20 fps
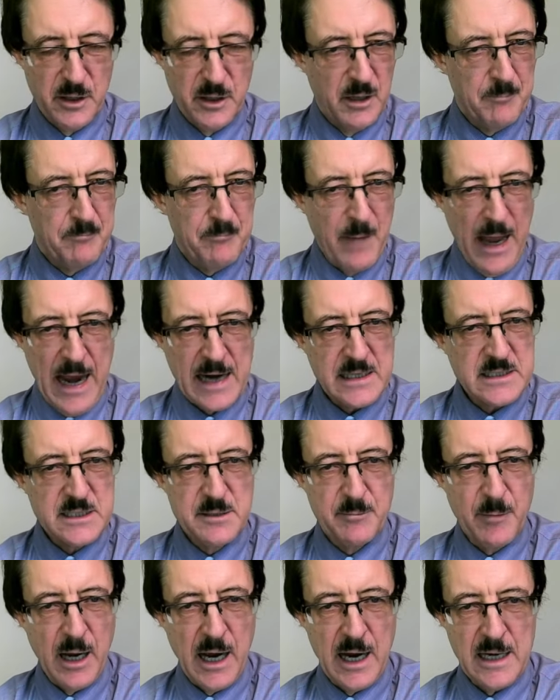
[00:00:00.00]

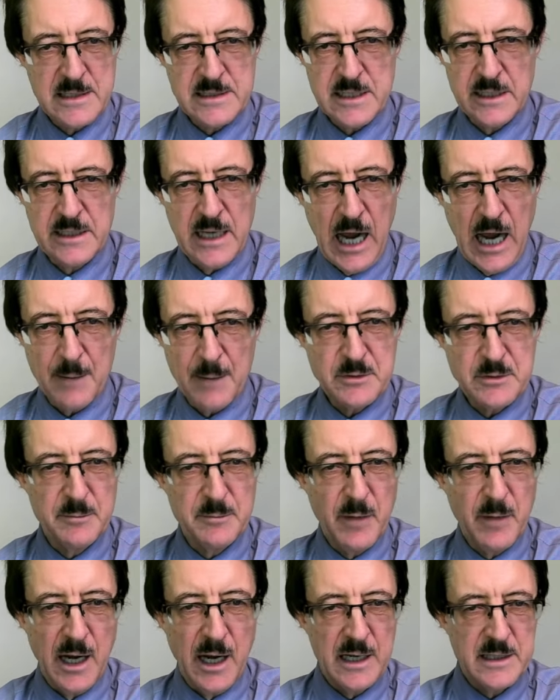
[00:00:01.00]
maximize and
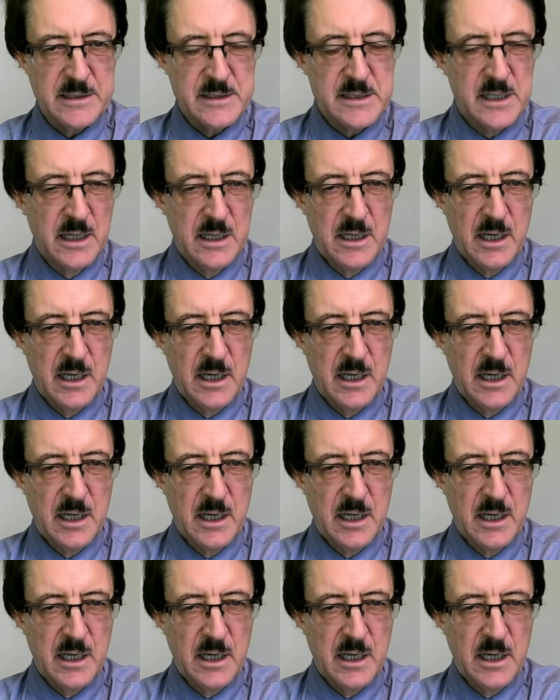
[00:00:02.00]
optimize